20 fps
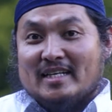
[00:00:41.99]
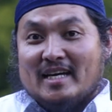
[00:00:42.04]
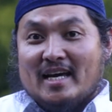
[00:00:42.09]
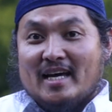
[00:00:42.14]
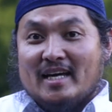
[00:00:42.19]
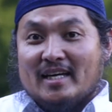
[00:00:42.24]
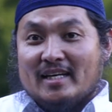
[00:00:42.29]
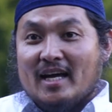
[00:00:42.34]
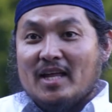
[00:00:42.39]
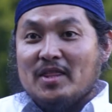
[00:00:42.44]

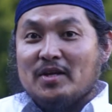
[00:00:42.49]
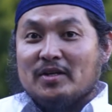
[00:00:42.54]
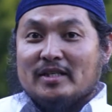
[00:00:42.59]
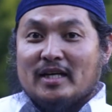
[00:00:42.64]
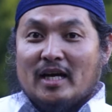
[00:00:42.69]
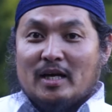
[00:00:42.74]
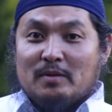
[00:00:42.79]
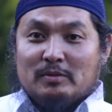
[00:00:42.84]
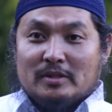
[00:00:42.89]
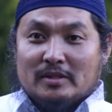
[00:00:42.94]
And other
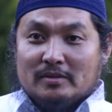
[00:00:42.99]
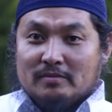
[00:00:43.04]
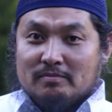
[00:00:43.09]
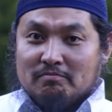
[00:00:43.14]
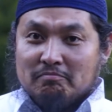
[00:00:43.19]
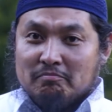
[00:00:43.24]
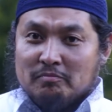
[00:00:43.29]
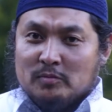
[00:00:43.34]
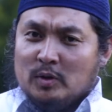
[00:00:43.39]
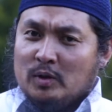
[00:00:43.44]
times,
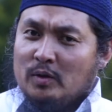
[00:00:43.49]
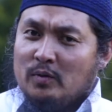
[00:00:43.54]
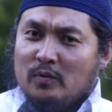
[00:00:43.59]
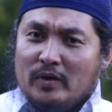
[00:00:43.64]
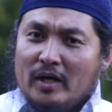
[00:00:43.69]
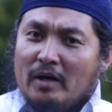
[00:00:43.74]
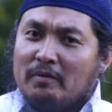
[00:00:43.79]
we